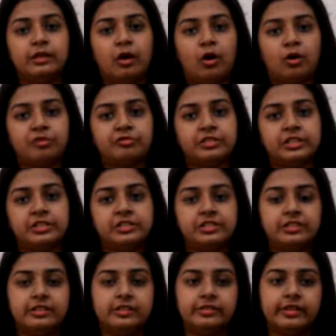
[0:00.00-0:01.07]
of
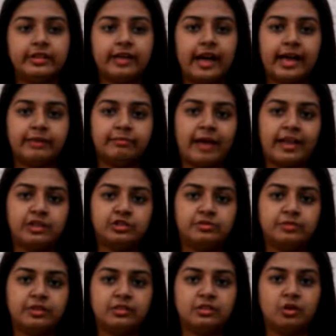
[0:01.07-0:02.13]
Engineering and
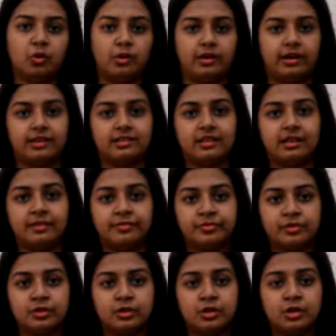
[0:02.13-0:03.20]
Management,
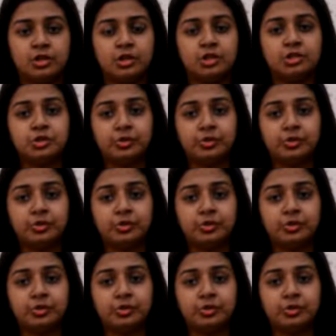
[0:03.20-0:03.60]
Kolkata.